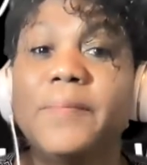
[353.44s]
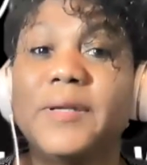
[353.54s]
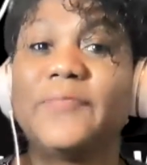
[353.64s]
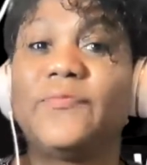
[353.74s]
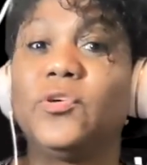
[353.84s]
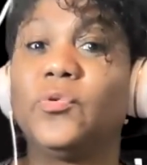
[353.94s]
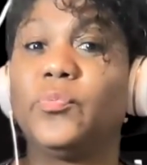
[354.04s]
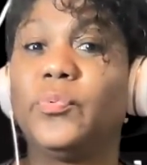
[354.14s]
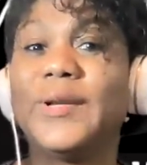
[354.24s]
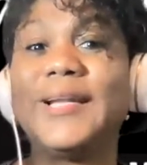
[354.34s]
But if you're
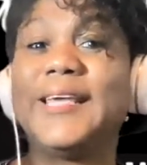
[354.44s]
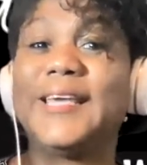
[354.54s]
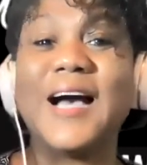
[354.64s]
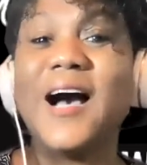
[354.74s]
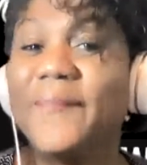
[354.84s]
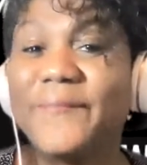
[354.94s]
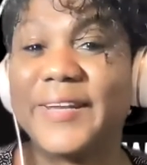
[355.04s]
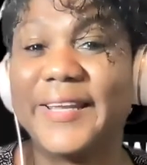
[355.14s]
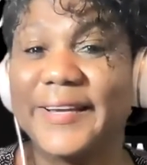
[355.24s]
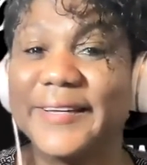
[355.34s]
really
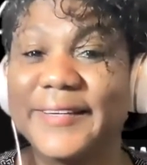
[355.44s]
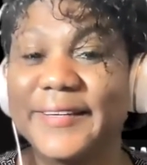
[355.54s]
confident